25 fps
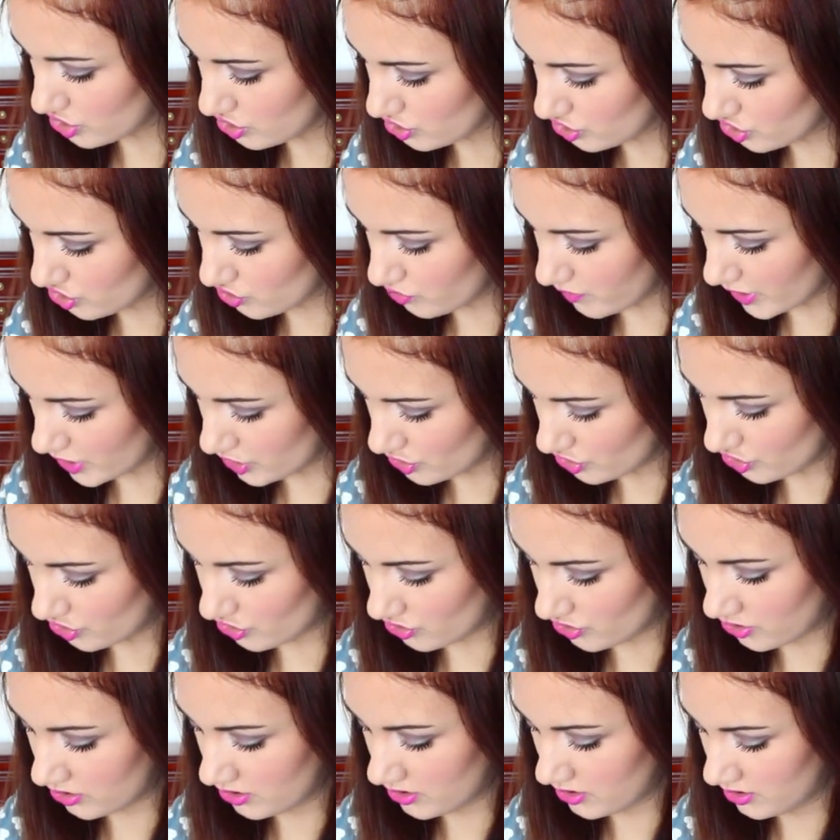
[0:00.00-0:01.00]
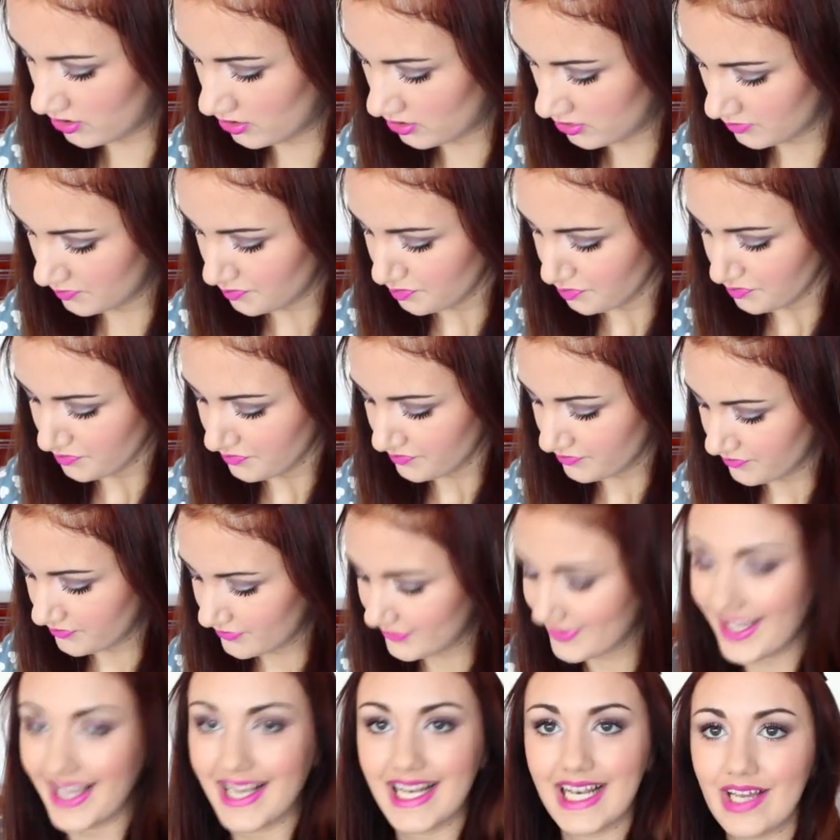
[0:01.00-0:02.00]
little sweater.
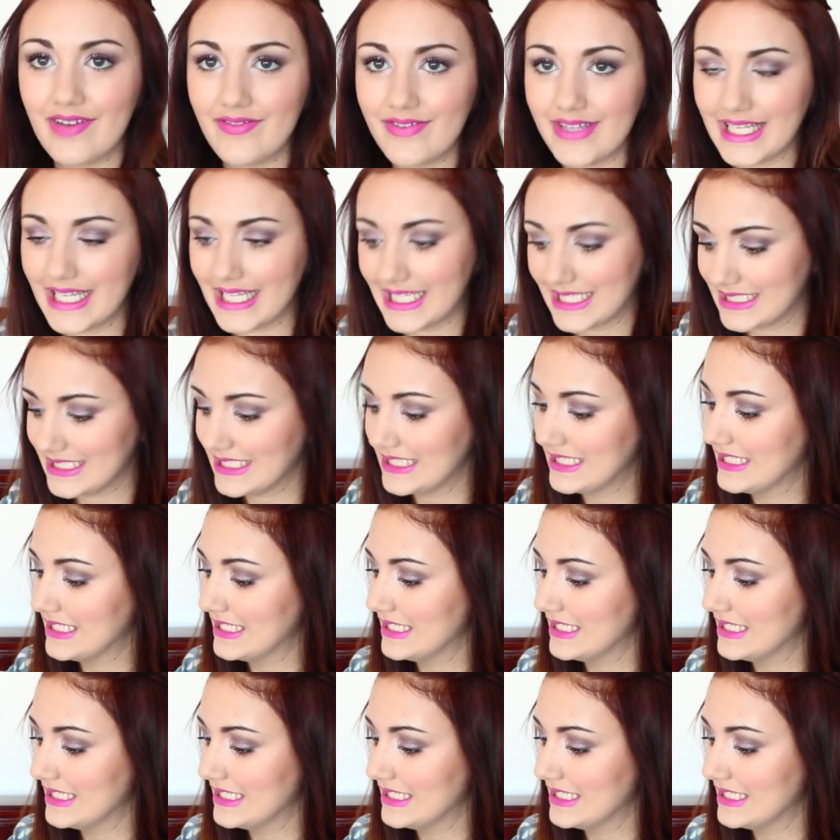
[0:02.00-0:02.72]
I love it.